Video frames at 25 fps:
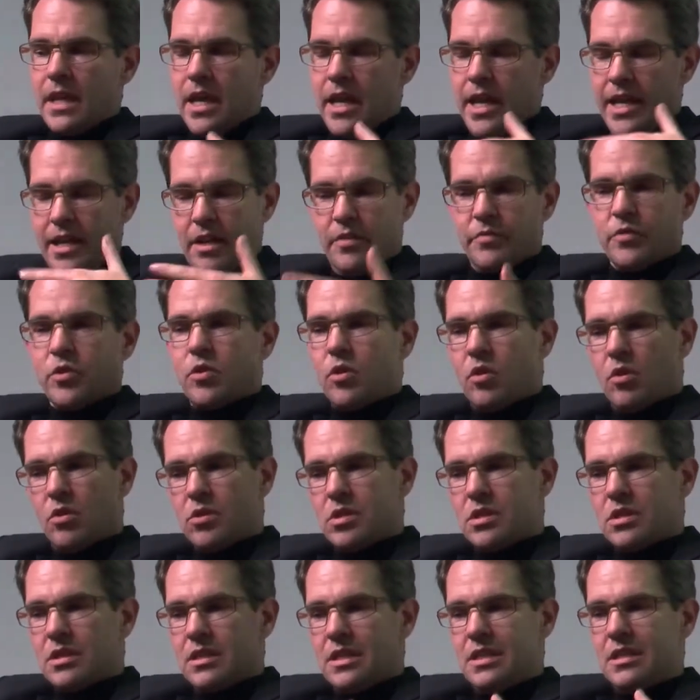And of
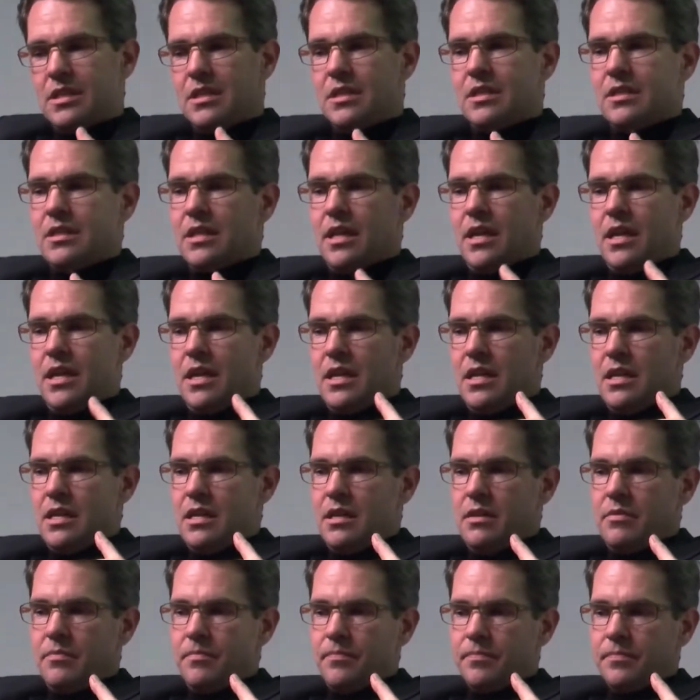course, this is
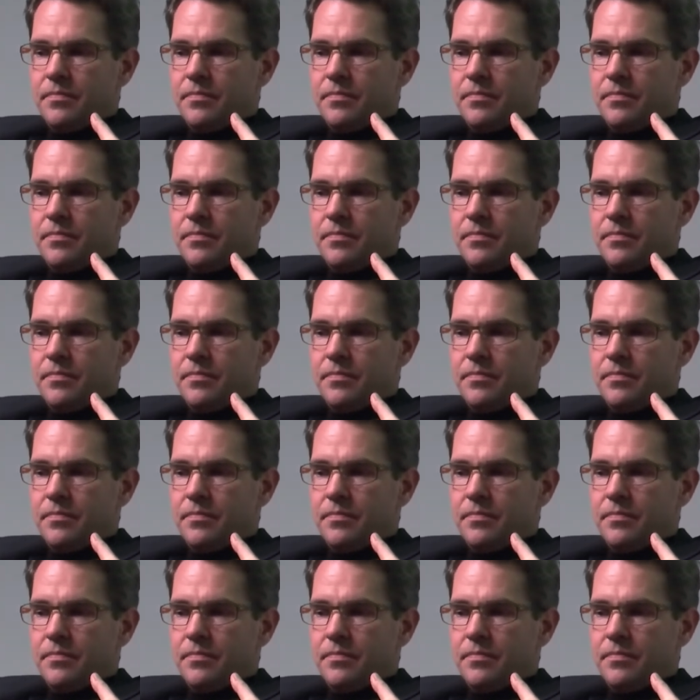a